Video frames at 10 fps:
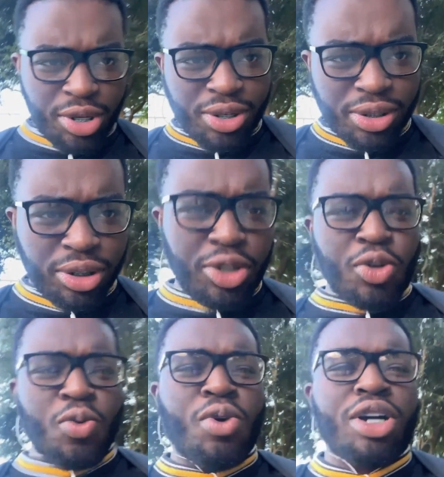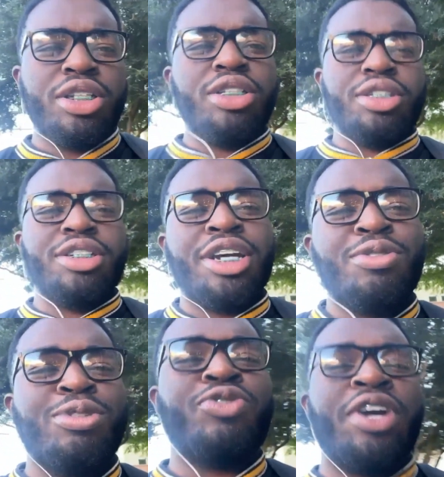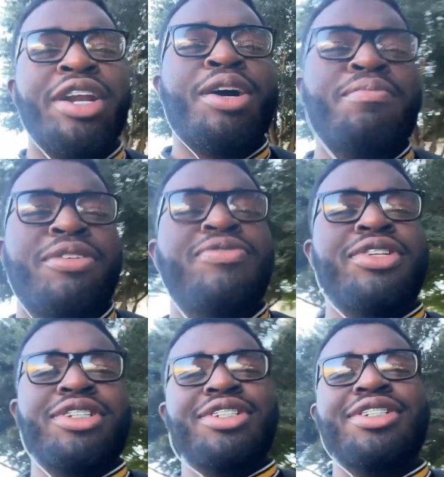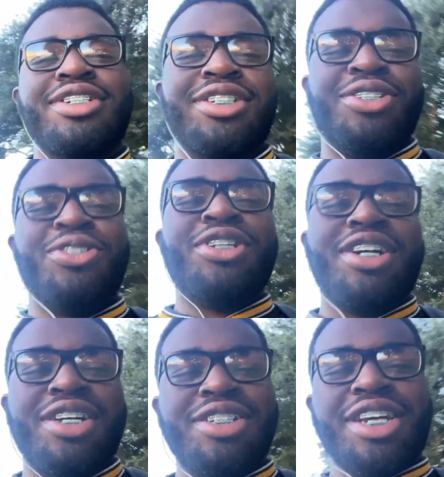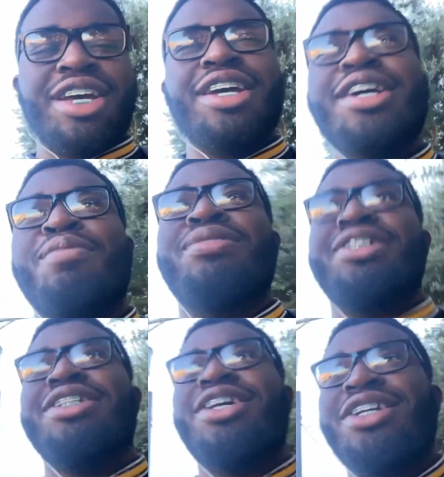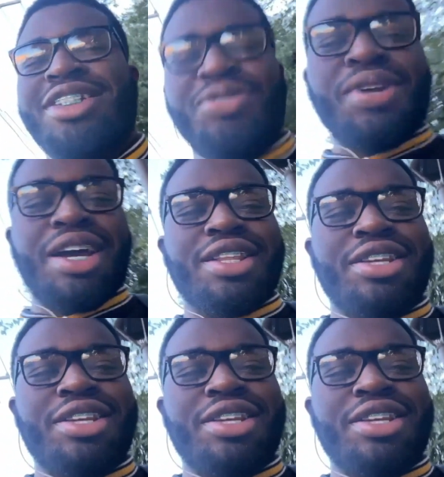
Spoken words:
You ever see? Walking to the General's right now, motherfucker. Told y'all, chat. See y'all niggas when I get